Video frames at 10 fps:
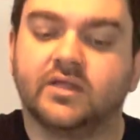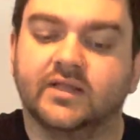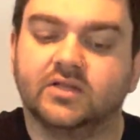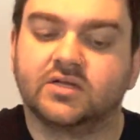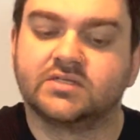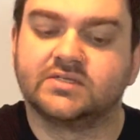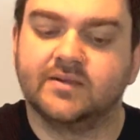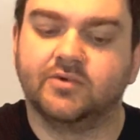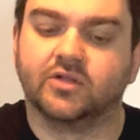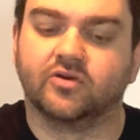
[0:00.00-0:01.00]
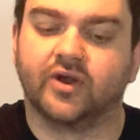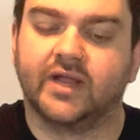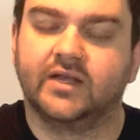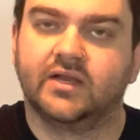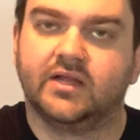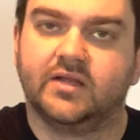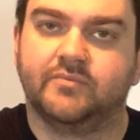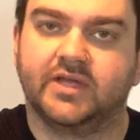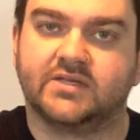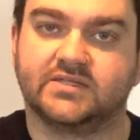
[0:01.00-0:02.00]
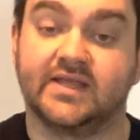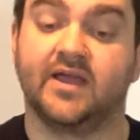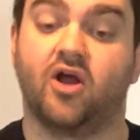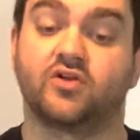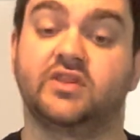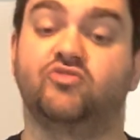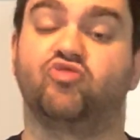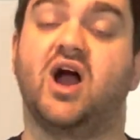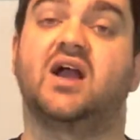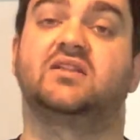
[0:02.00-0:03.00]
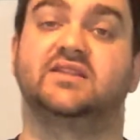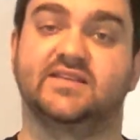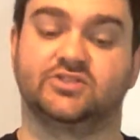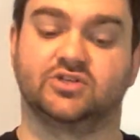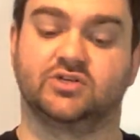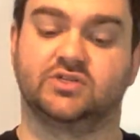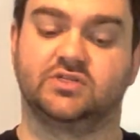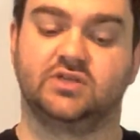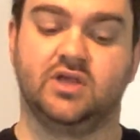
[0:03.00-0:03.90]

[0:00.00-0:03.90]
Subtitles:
it looks similar, right? Because they are the rock lizards.